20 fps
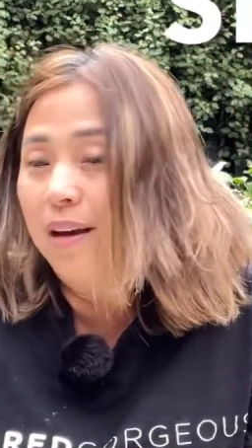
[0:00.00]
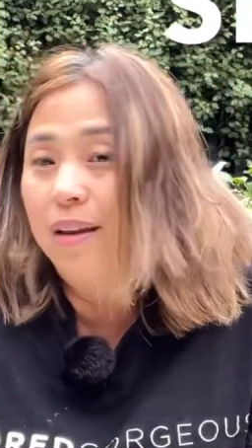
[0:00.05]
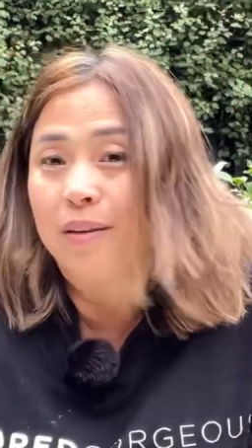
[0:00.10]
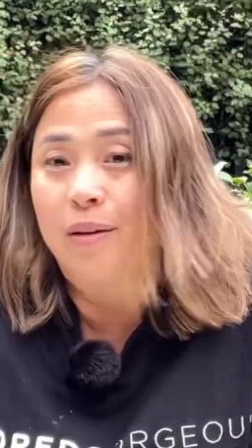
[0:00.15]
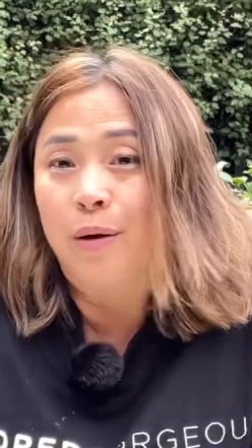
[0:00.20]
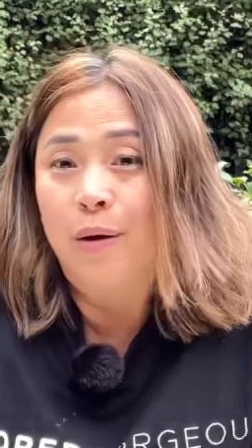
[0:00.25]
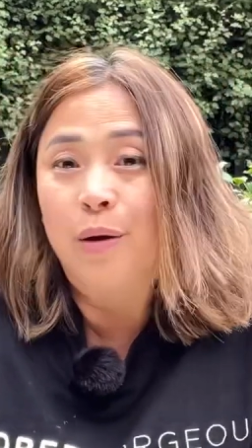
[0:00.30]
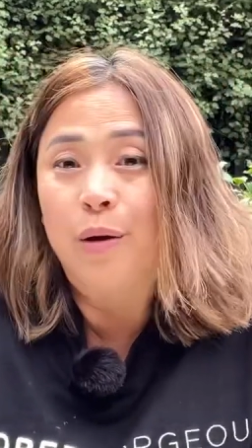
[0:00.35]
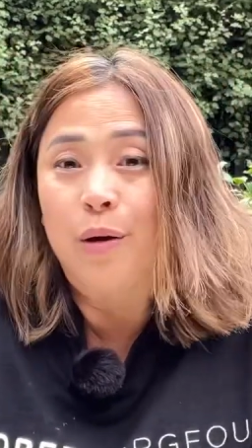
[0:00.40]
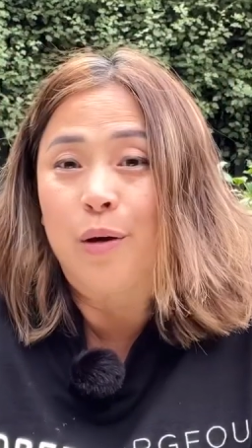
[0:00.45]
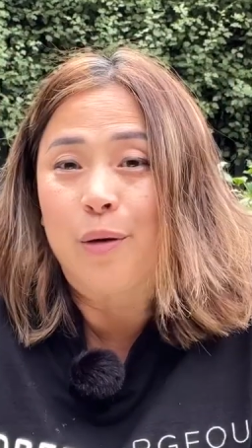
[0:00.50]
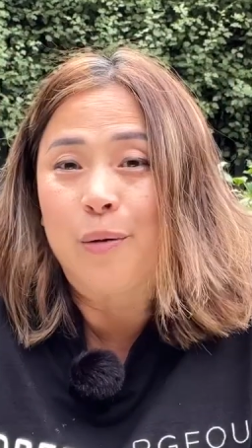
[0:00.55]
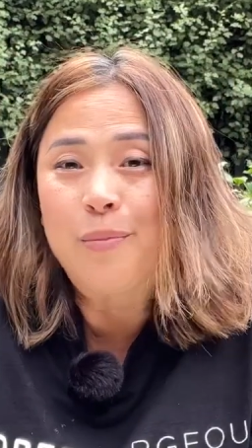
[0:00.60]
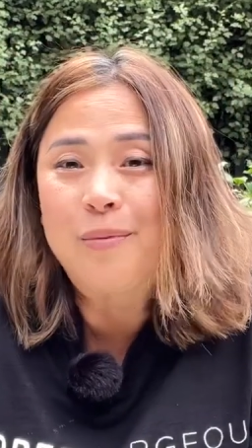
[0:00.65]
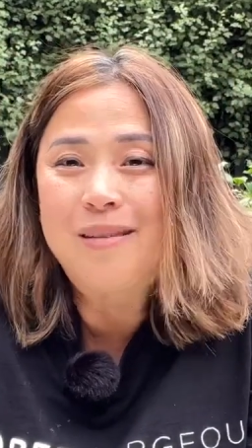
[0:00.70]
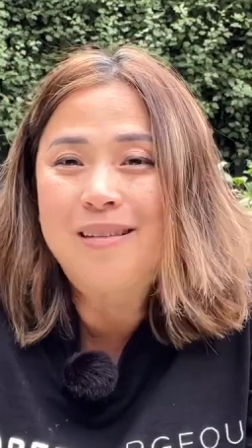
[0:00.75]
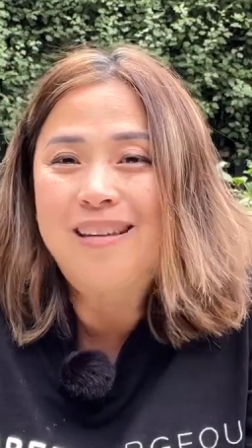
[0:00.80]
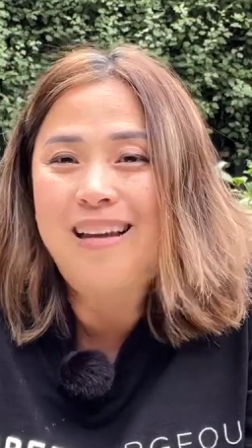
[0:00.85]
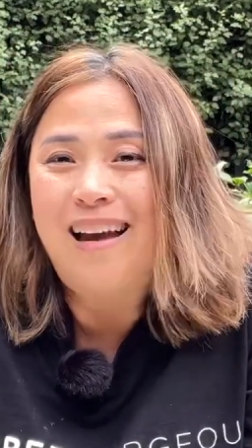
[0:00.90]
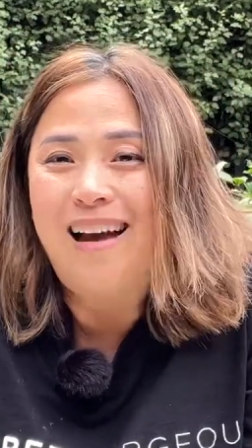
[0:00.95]

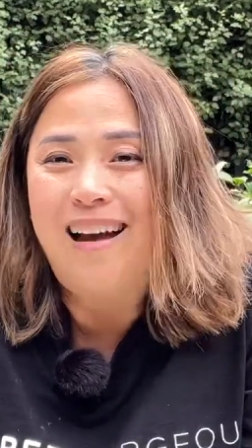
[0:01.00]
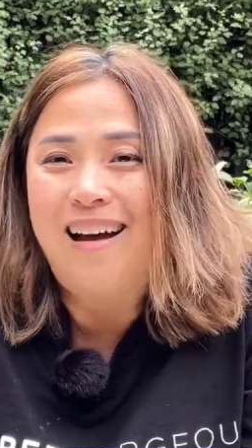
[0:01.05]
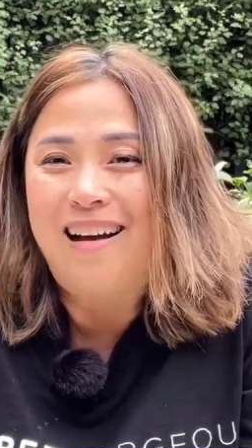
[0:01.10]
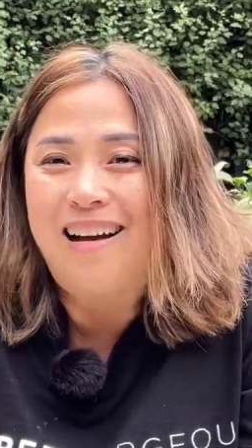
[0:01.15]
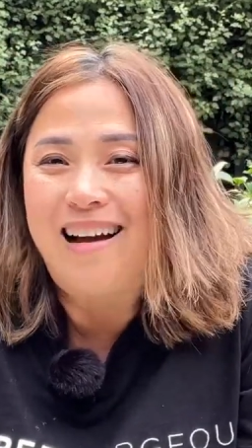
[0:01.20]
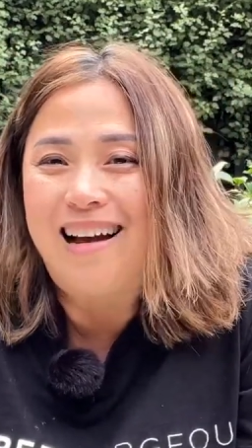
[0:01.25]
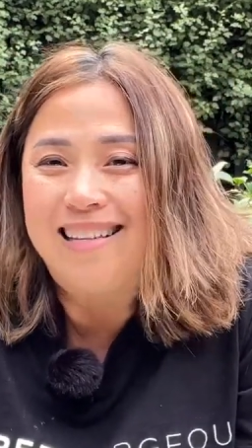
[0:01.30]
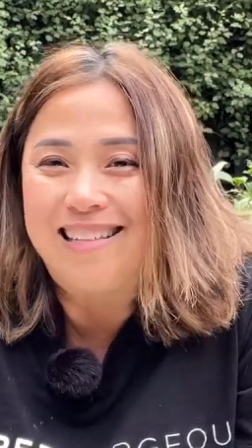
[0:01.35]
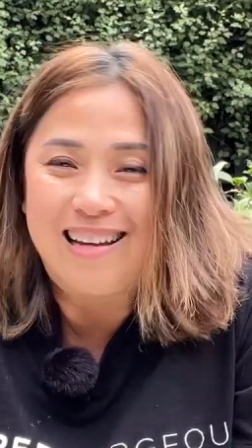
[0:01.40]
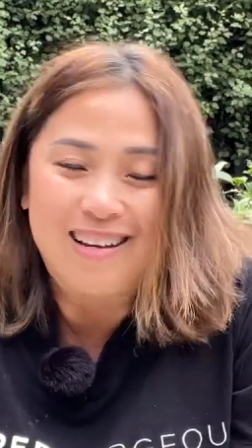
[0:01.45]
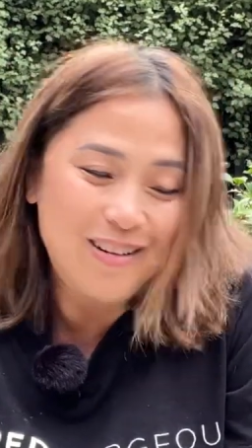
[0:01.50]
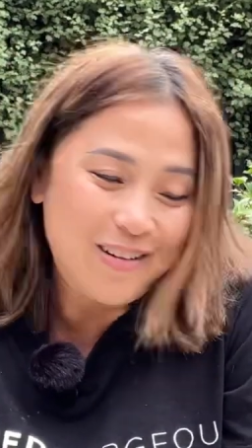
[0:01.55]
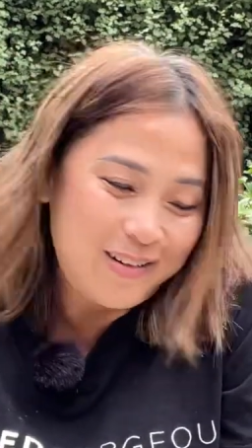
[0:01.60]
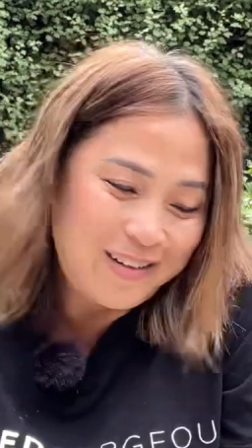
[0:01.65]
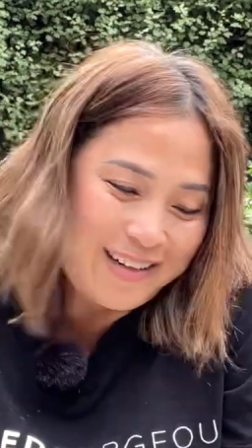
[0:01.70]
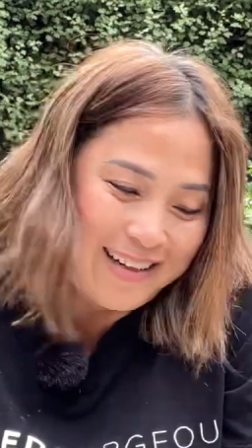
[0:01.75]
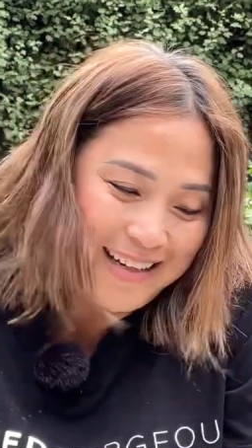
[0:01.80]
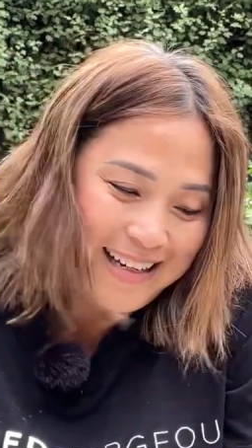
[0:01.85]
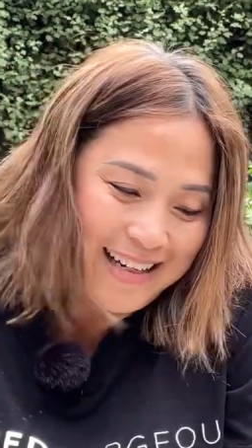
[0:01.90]
herbs as I cook.